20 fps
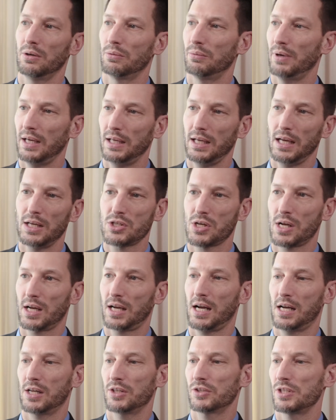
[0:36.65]
radiation
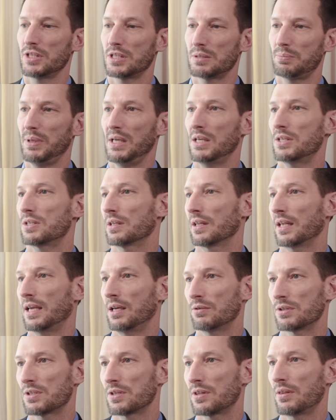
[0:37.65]
oncology, speech and
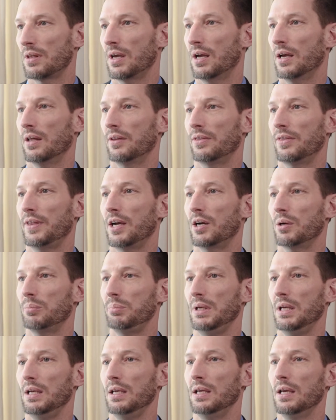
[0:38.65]
language uh,
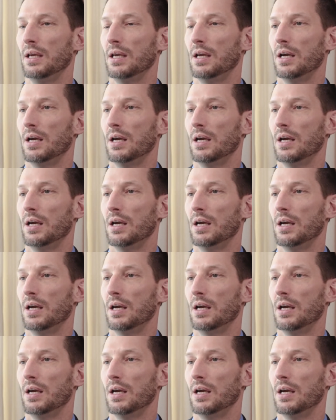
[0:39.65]
therapy,